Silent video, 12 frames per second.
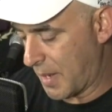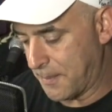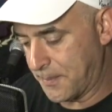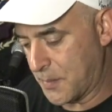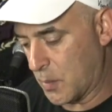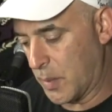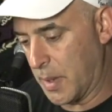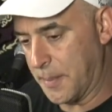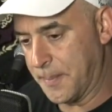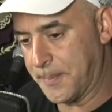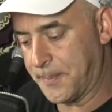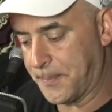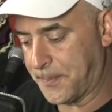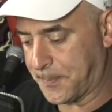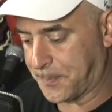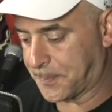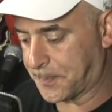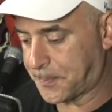that? Well,
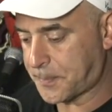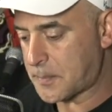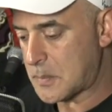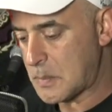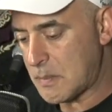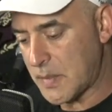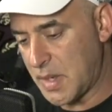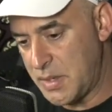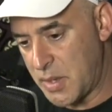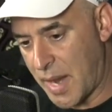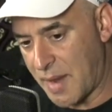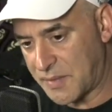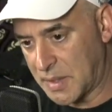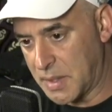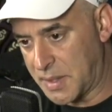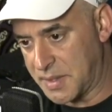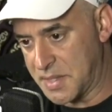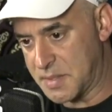you have to
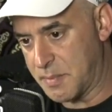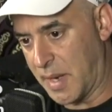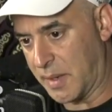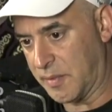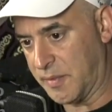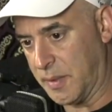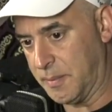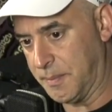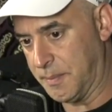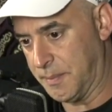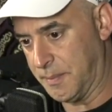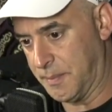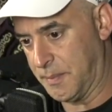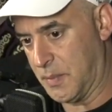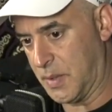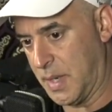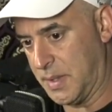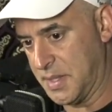look at this microphone.
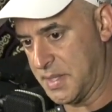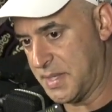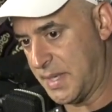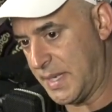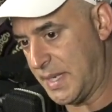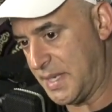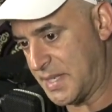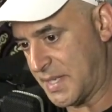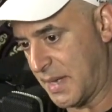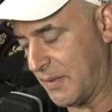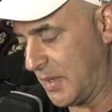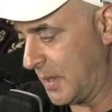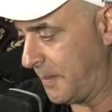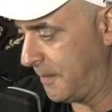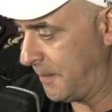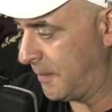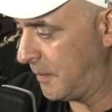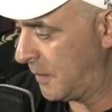Okay, this is the E70.
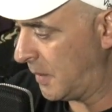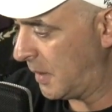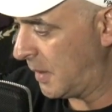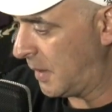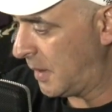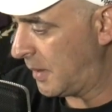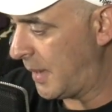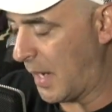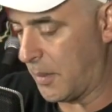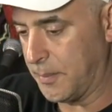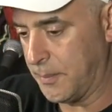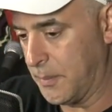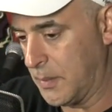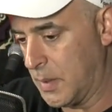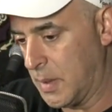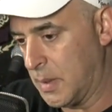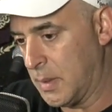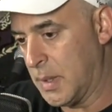Now,
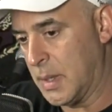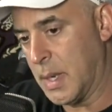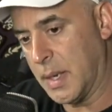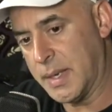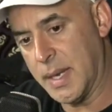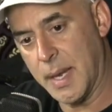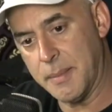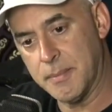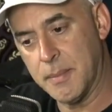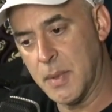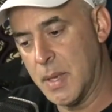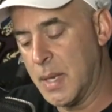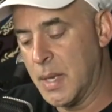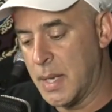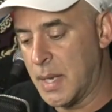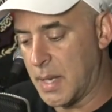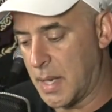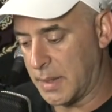again,
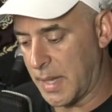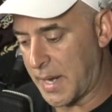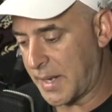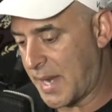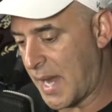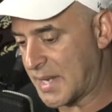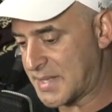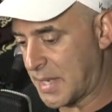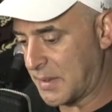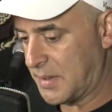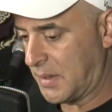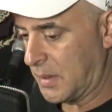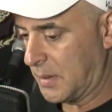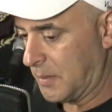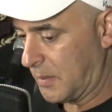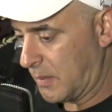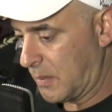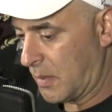a lot of cats out there
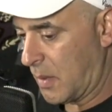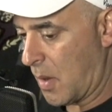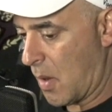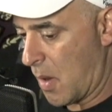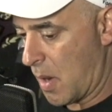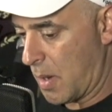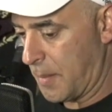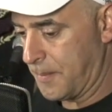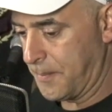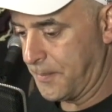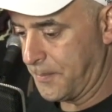are